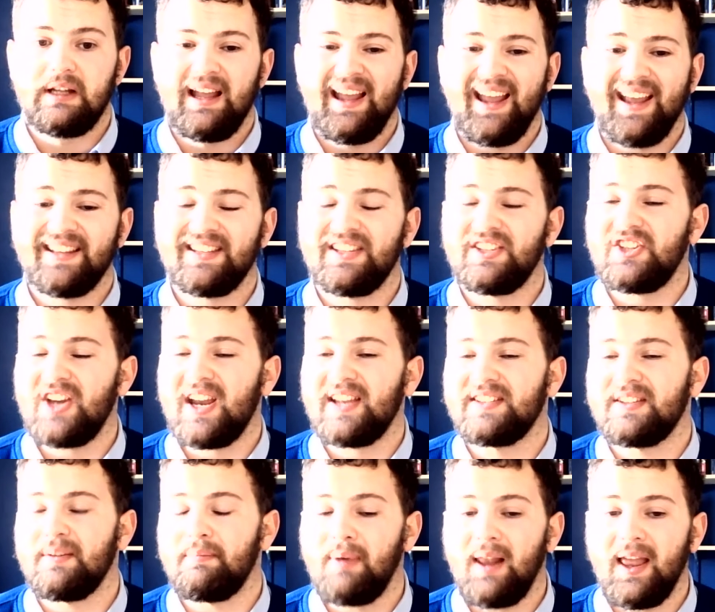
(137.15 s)
It suggests
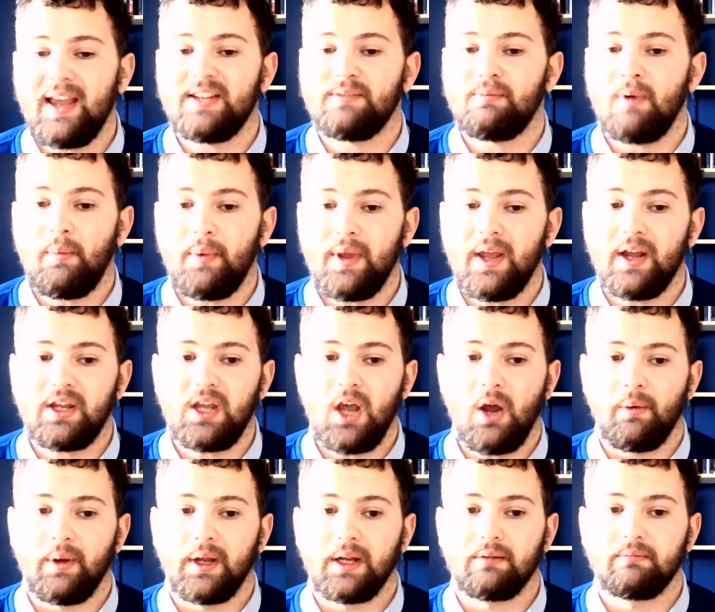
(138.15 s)
a place where we are
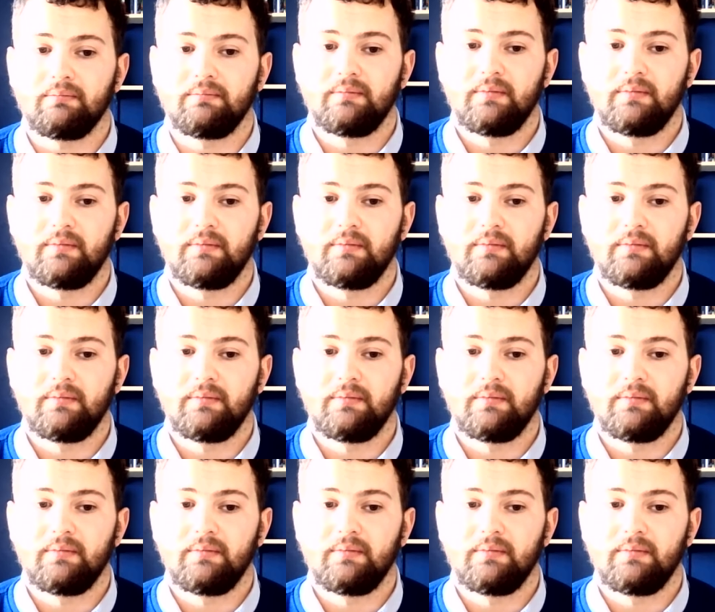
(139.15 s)
going,